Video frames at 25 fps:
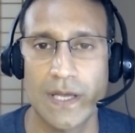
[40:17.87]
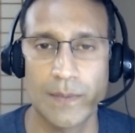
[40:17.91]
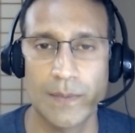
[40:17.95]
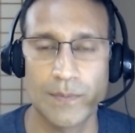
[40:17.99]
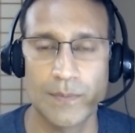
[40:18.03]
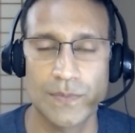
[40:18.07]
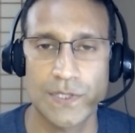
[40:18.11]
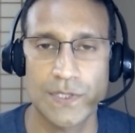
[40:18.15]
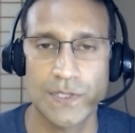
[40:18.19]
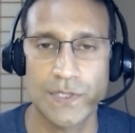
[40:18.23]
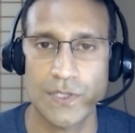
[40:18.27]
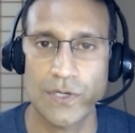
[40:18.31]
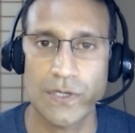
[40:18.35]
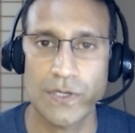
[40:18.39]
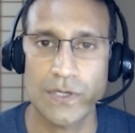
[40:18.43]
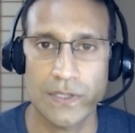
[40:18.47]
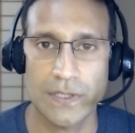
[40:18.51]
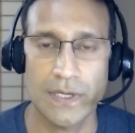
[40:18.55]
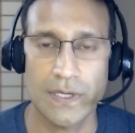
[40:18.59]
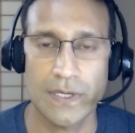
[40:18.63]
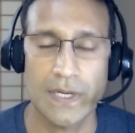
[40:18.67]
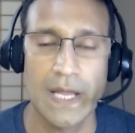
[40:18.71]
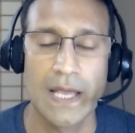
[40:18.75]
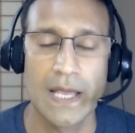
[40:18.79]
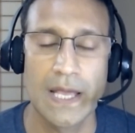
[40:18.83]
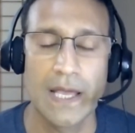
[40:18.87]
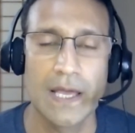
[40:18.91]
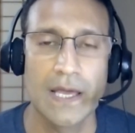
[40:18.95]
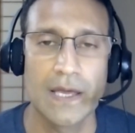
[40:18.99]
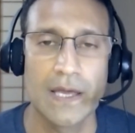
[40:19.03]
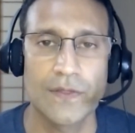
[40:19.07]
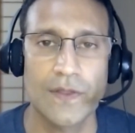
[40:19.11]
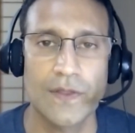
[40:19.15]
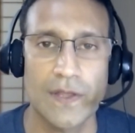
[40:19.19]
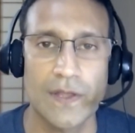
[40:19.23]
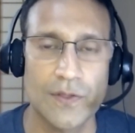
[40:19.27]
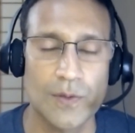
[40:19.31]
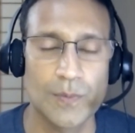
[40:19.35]
I'm certain
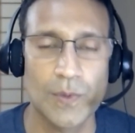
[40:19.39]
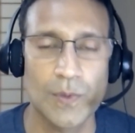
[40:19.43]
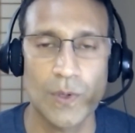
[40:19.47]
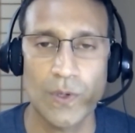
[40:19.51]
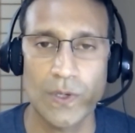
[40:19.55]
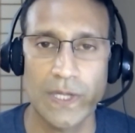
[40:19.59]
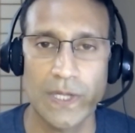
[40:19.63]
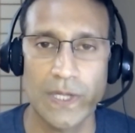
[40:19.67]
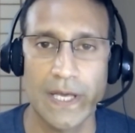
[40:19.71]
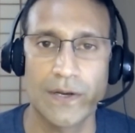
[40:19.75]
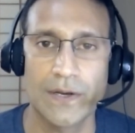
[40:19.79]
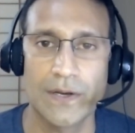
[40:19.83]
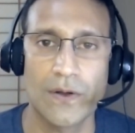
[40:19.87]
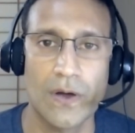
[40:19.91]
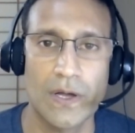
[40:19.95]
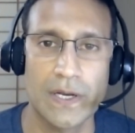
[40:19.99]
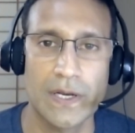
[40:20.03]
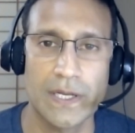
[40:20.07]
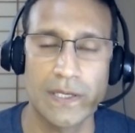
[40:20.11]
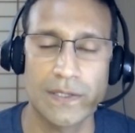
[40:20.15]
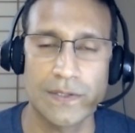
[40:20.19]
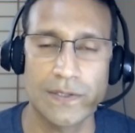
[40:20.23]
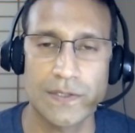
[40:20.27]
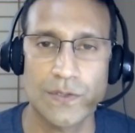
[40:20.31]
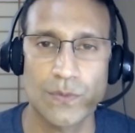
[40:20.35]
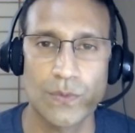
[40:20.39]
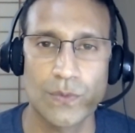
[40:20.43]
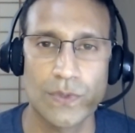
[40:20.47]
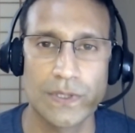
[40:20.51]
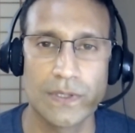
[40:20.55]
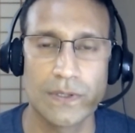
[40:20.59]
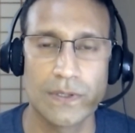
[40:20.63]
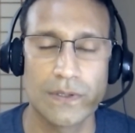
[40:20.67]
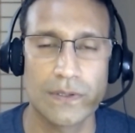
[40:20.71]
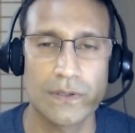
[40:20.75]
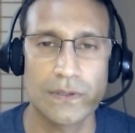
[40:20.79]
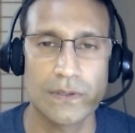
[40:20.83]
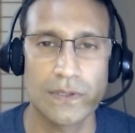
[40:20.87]
that the Boglehead audience
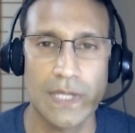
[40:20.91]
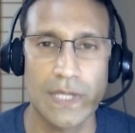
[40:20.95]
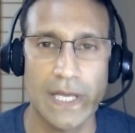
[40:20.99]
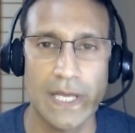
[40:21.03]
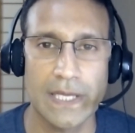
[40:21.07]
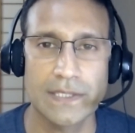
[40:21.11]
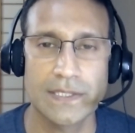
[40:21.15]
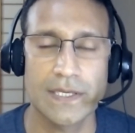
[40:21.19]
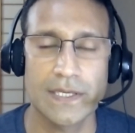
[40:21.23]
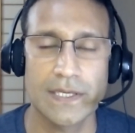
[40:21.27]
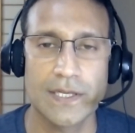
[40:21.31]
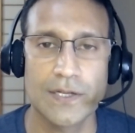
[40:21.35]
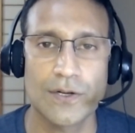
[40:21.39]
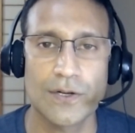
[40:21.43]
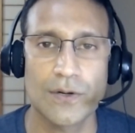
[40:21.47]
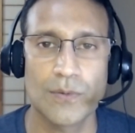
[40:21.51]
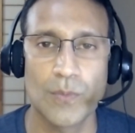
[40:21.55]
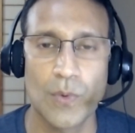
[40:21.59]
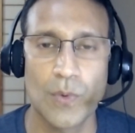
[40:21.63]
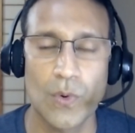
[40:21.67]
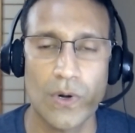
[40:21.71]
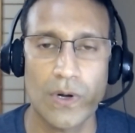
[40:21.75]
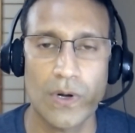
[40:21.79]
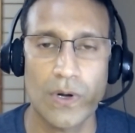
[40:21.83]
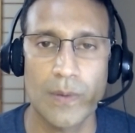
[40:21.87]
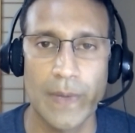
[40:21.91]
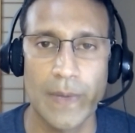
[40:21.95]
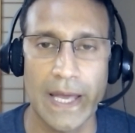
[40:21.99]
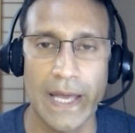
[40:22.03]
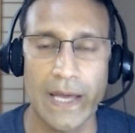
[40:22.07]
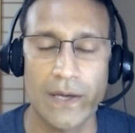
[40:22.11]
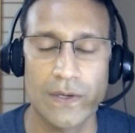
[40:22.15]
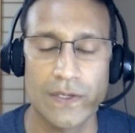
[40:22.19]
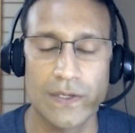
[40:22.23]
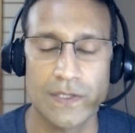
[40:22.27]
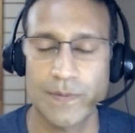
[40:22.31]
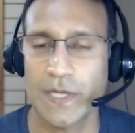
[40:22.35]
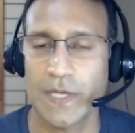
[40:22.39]
would like to hear more
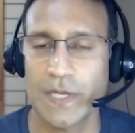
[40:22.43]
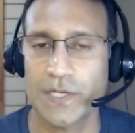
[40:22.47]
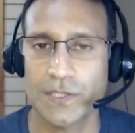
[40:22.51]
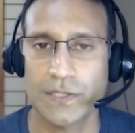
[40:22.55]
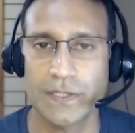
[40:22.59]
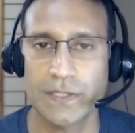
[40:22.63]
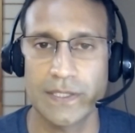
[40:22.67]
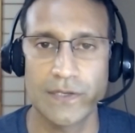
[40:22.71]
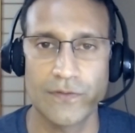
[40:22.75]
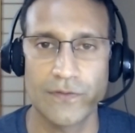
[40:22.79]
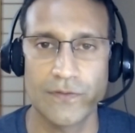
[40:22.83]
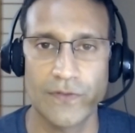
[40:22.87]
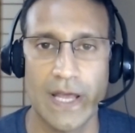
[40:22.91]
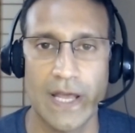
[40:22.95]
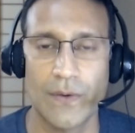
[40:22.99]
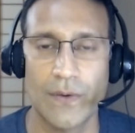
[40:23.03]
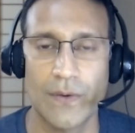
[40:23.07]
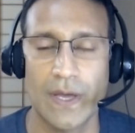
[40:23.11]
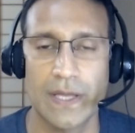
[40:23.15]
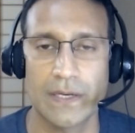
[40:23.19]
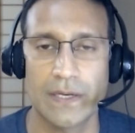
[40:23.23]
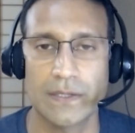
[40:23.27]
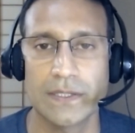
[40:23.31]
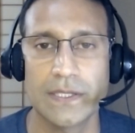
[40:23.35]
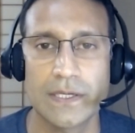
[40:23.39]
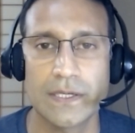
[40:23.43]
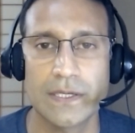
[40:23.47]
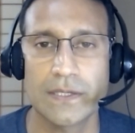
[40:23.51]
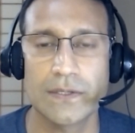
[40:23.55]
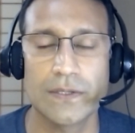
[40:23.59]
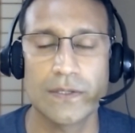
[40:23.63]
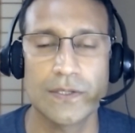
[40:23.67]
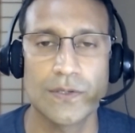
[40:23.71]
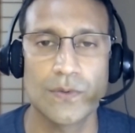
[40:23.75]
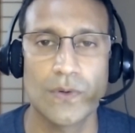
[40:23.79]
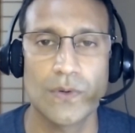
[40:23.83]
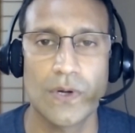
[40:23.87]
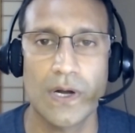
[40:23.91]
about, especially given how
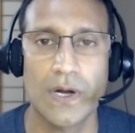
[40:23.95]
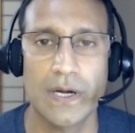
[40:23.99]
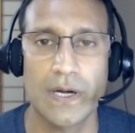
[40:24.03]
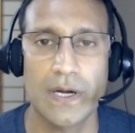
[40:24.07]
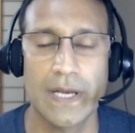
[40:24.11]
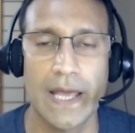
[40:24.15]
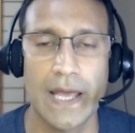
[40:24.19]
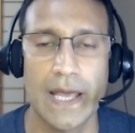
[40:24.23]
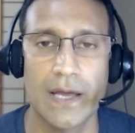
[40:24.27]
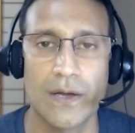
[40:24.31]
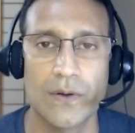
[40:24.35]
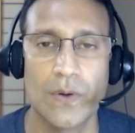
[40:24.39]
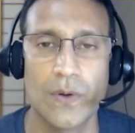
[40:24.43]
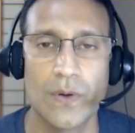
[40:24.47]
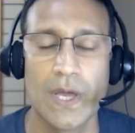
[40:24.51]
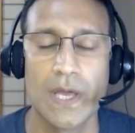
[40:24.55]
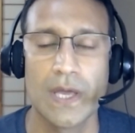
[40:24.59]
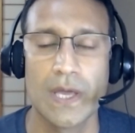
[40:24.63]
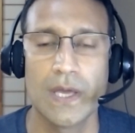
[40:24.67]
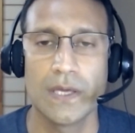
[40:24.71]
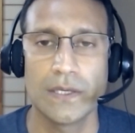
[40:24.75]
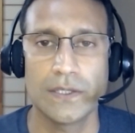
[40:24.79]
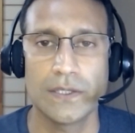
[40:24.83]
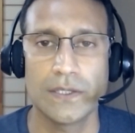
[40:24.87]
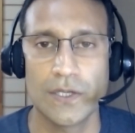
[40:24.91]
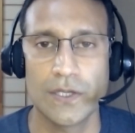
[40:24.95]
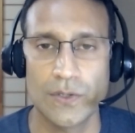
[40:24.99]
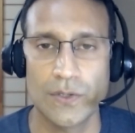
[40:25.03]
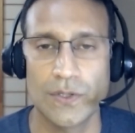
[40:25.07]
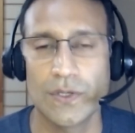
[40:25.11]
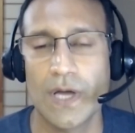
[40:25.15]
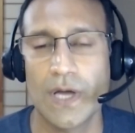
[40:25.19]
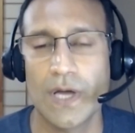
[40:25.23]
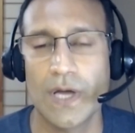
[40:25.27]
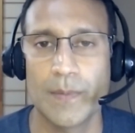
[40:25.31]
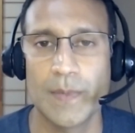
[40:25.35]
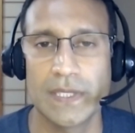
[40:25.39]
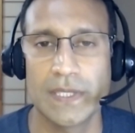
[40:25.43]
analytical you are and how, you know, you
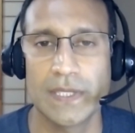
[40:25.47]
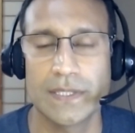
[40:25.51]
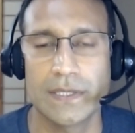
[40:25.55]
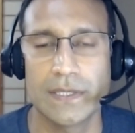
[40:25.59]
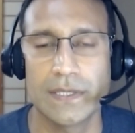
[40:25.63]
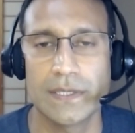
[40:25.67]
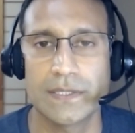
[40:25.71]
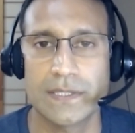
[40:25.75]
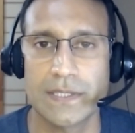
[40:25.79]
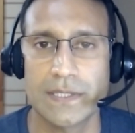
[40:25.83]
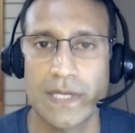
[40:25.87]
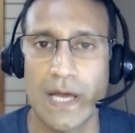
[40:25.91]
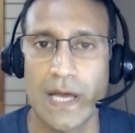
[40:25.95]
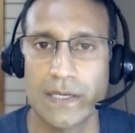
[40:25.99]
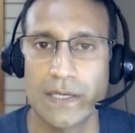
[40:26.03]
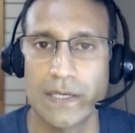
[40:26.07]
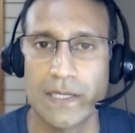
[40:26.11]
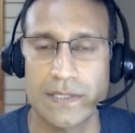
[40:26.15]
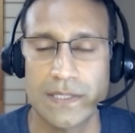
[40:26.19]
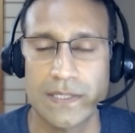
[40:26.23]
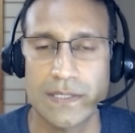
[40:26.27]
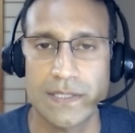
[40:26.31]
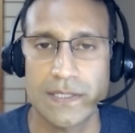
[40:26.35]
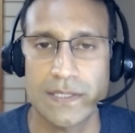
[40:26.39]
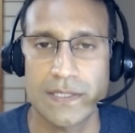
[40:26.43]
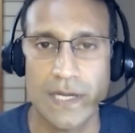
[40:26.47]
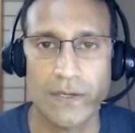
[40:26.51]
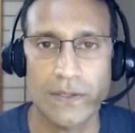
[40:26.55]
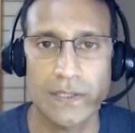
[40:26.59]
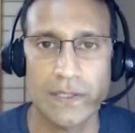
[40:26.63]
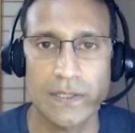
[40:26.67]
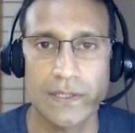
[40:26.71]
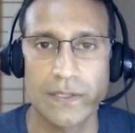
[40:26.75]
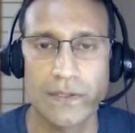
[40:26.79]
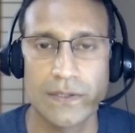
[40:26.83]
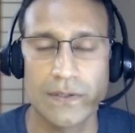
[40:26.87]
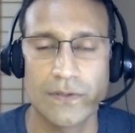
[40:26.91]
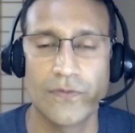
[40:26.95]
commented it's not
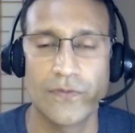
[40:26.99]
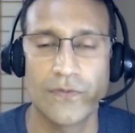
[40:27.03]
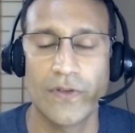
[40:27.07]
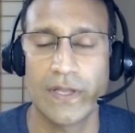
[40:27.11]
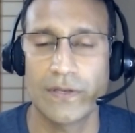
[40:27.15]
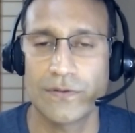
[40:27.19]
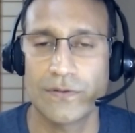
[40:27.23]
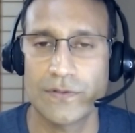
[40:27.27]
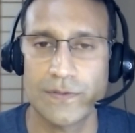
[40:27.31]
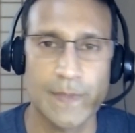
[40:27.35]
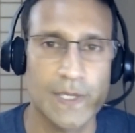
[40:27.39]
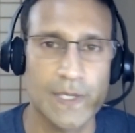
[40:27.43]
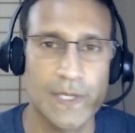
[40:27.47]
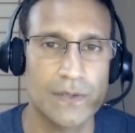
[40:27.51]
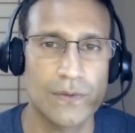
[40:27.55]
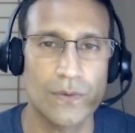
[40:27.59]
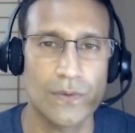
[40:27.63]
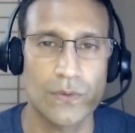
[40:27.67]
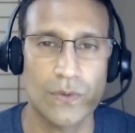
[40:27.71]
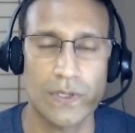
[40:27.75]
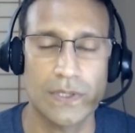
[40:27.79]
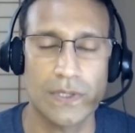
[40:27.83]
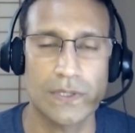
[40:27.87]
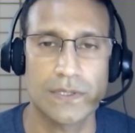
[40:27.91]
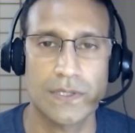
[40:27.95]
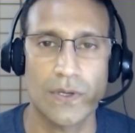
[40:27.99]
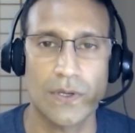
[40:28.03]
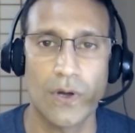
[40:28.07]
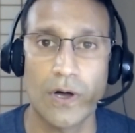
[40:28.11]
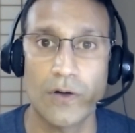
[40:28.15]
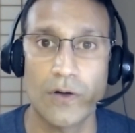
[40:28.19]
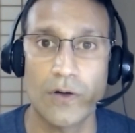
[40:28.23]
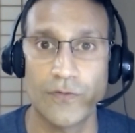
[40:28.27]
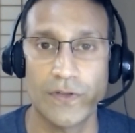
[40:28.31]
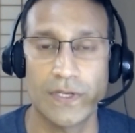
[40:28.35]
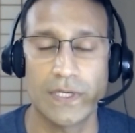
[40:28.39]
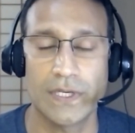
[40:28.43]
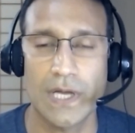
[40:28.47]
necessarily a good investment, or it's
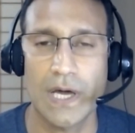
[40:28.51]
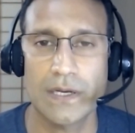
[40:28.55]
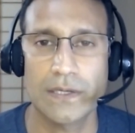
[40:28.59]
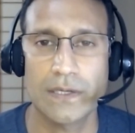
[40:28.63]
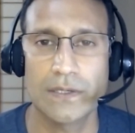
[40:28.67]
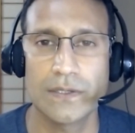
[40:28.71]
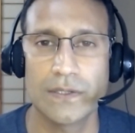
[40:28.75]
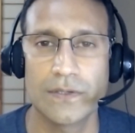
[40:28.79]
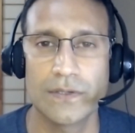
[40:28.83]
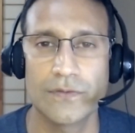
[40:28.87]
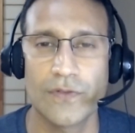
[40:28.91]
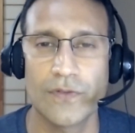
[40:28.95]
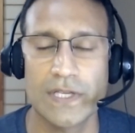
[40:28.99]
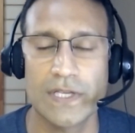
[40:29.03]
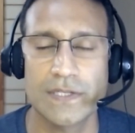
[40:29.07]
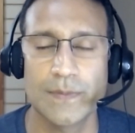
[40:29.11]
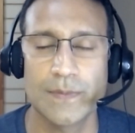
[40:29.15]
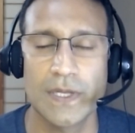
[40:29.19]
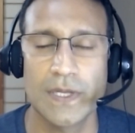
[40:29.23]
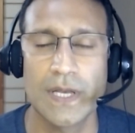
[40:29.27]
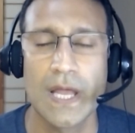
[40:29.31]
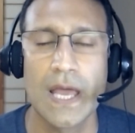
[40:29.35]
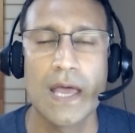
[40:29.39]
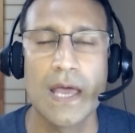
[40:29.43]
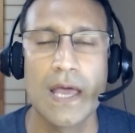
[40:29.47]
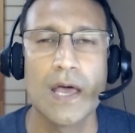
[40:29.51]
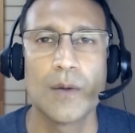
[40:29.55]
often not a good investment.